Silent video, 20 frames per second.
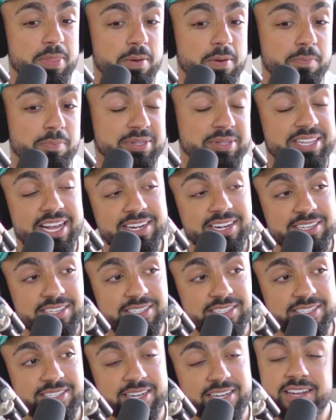But
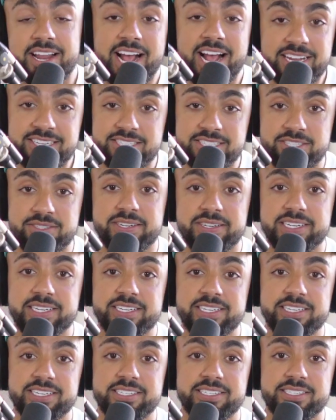then the last
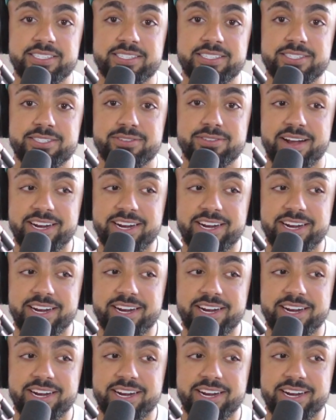trick is to